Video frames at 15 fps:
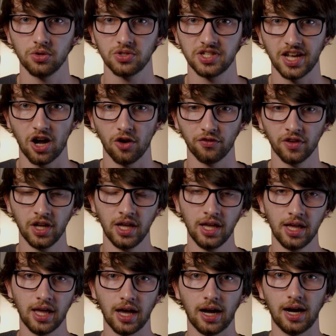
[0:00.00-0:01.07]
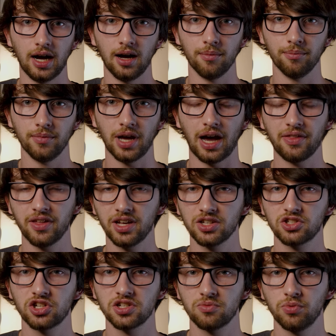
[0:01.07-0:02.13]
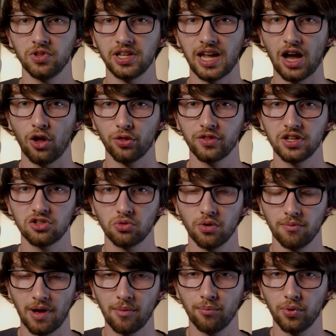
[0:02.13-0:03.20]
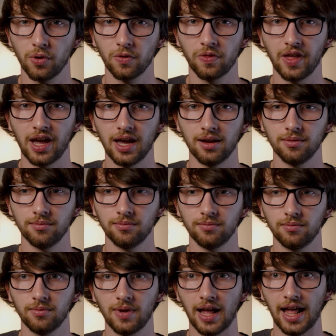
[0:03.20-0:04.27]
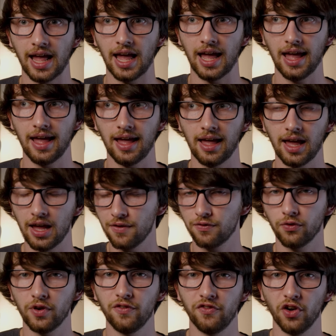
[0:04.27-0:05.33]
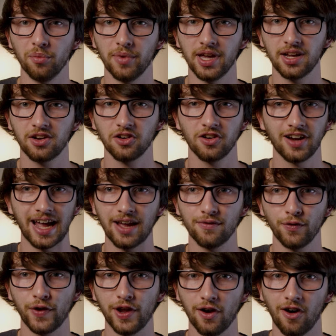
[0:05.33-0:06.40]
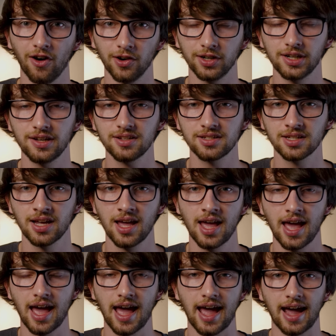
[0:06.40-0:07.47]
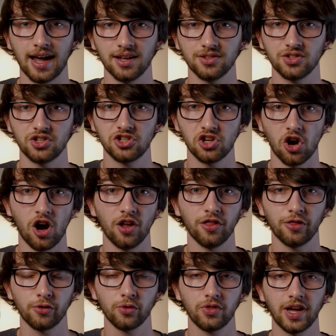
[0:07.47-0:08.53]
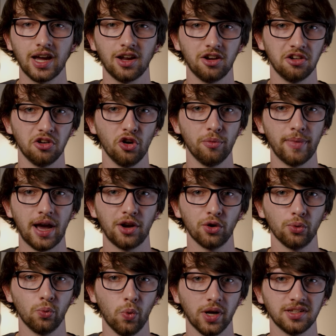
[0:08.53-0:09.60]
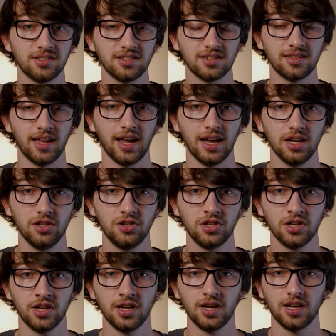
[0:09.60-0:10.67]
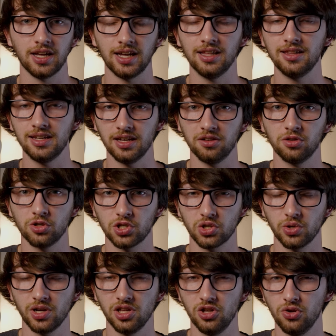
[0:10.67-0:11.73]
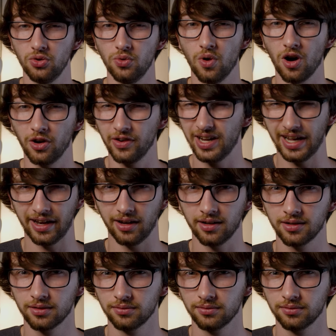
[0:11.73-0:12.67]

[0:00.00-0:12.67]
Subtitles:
yourself, I think it's just really healthy to remember that every filmmaker, every artist has gone through that no matter what stage in the industry you are in.